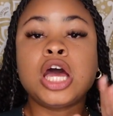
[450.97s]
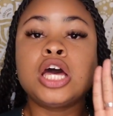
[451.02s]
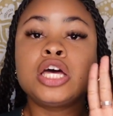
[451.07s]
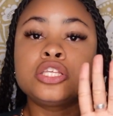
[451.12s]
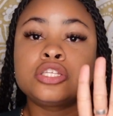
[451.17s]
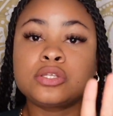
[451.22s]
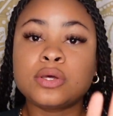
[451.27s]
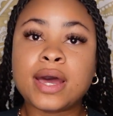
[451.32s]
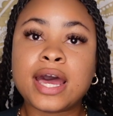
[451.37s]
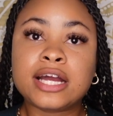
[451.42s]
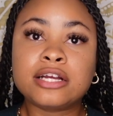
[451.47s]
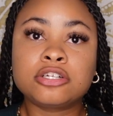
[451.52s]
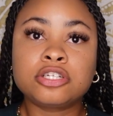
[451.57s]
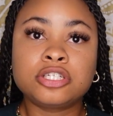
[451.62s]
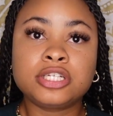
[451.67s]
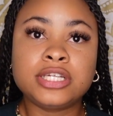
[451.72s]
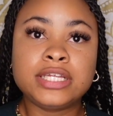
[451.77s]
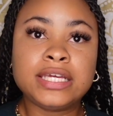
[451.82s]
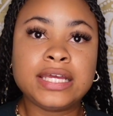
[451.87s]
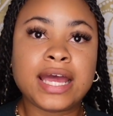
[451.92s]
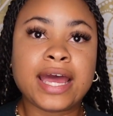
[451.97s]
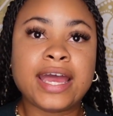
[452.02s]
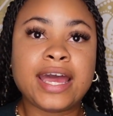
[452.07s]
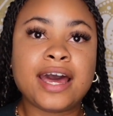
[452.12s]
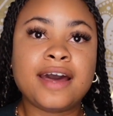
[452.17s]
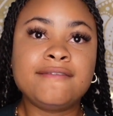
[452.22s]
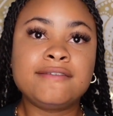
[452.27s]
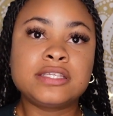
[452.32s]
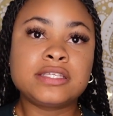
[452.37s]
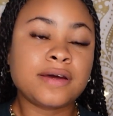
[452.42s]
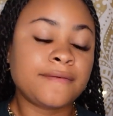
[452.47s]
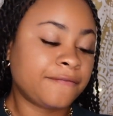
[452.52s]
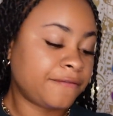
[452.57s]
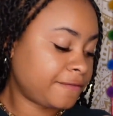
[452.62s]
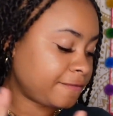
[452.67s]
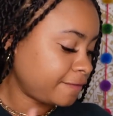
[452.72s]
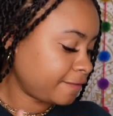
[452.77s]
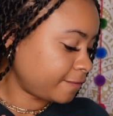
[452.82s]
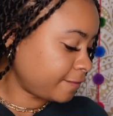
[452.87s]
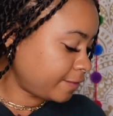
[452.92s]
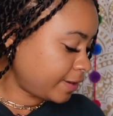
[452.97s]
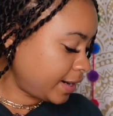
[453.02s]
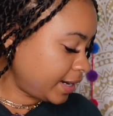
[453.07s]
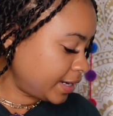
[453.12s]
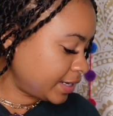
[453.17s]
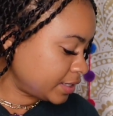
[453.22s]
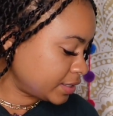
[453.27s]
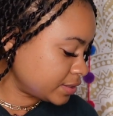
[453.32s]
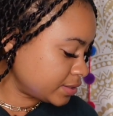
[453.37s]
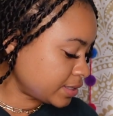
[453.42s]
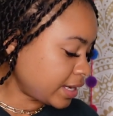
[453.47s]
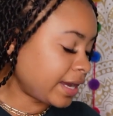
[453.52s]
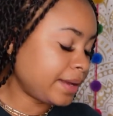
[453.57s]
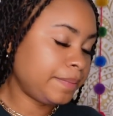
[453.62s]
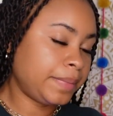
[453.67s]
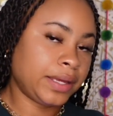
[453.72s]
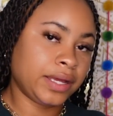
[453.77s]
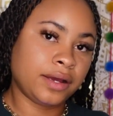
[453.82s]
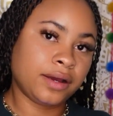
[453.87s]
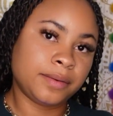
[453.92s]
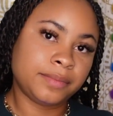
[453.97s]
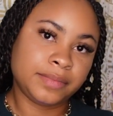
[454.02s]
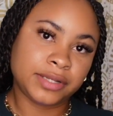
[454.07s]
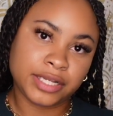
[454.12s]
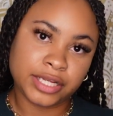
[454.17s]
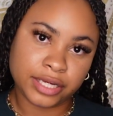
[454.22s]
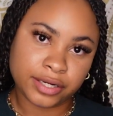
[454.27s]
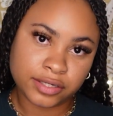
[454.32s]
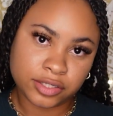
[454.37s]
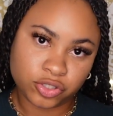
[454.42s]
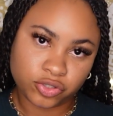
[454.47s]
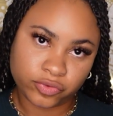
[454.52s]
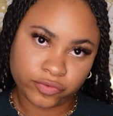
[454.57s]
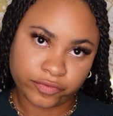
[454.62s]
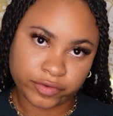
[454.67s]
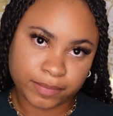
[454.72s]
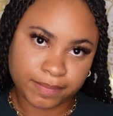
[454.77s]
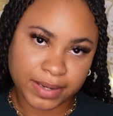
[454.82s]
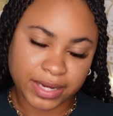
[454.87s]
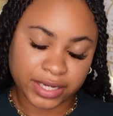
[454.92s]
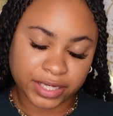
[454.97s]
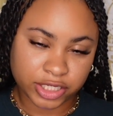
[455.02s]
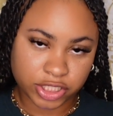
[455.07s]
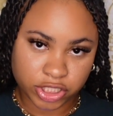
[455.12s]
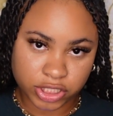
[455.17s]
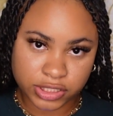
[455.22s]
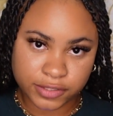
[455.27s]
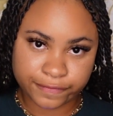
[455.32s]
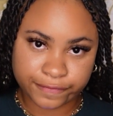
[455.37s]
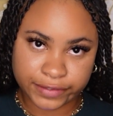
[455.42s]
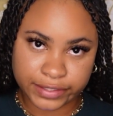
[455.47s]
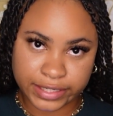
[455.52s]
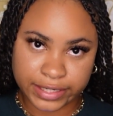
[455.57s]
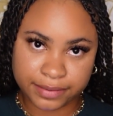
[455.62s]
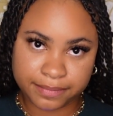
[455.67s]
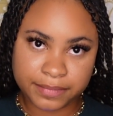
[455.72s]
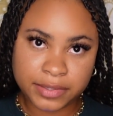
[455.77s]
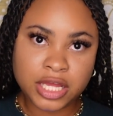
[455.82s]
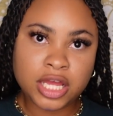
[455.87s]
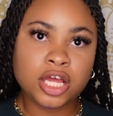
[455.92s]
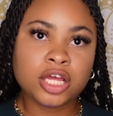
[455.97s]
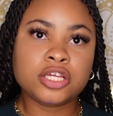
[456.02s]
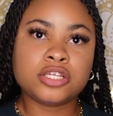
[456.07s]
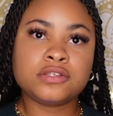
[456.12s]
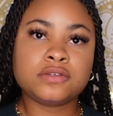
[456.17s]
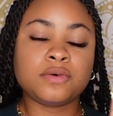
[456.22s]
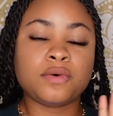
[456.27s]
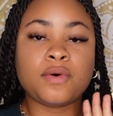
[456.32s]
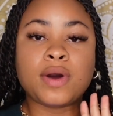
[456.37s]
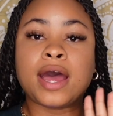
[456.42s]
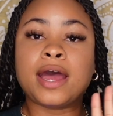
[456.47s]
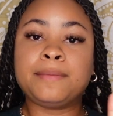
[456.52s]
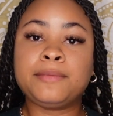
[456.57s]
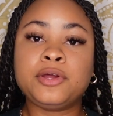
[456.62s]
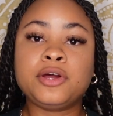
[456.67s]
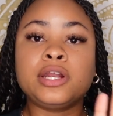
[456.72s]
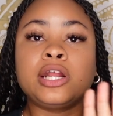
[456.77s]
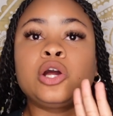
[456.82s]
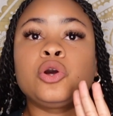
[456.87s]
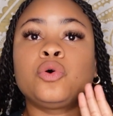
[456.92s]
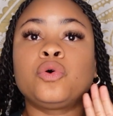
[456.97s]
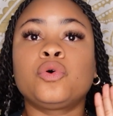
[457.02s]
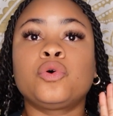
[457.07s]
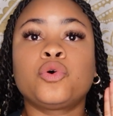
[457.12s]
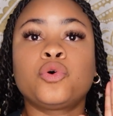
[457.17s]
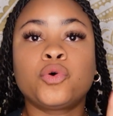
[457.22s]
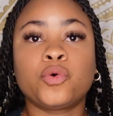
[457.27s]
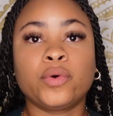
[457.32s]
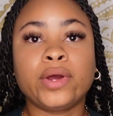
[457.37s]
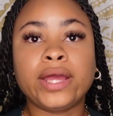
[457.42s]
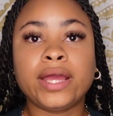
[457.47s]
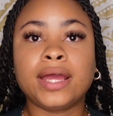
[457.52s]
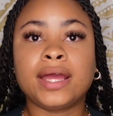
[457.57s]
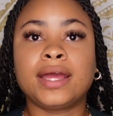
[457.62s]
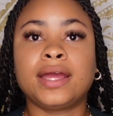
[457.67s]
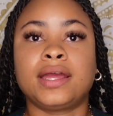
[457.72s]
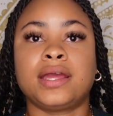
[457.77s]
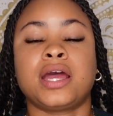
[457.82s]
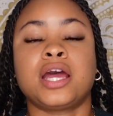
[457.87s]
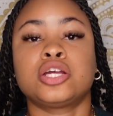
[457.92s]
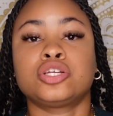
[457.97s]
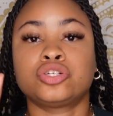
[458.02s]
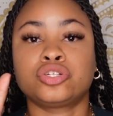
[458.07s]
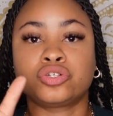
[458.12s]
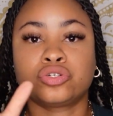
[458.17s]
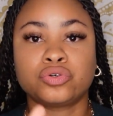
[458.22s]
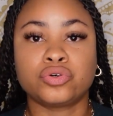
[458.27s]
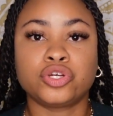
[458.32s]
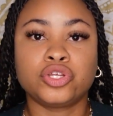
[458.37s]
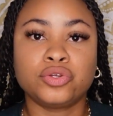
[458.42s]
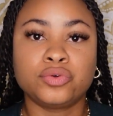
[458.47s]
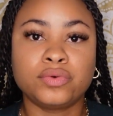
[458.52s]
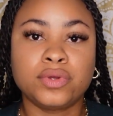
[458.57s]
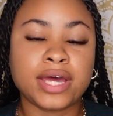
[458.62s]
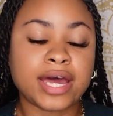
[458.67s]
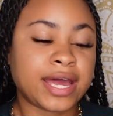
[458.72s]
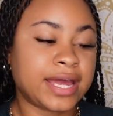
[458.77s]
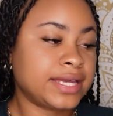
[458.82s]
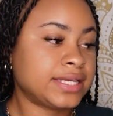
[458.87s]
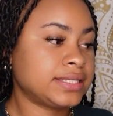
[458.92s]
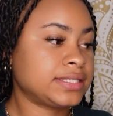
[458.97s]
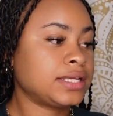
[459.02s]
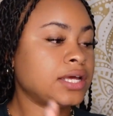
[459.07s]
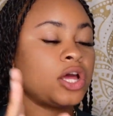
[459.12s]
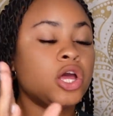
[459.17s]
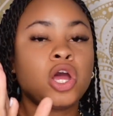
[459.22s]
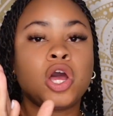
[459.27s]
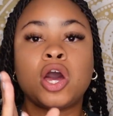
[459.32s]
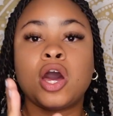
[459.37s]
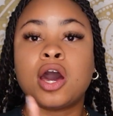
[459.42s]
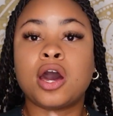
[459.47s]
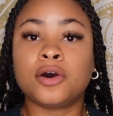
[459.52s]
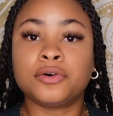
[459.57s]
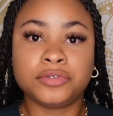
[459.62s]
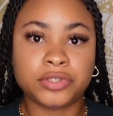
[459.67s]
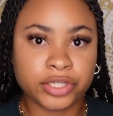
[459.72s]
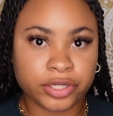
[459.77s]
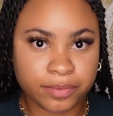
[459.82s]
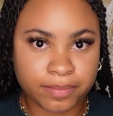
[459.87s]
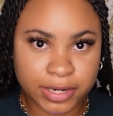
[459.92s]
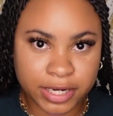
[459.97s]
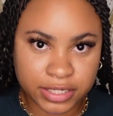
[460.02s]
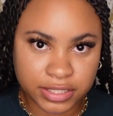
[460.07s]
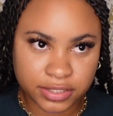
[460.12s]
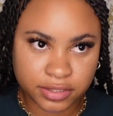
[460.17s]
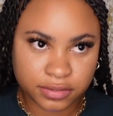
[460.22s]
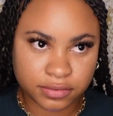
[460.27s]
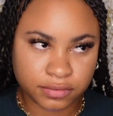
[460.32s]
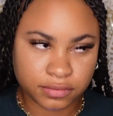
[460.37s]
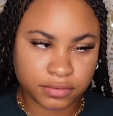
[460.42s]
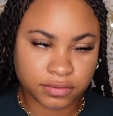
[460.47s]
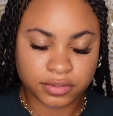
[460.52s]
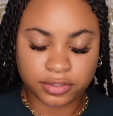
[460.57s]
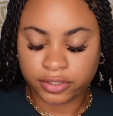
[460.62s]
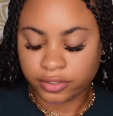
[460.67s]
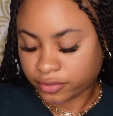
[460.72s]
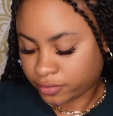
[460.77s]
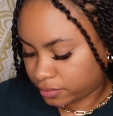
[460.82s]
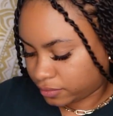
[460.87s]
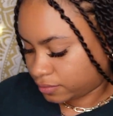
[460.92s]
So actually, I have some friends, I pick up their Jouvert packages for them, so I'm gonna go quick and show you guys how their bodysuits look.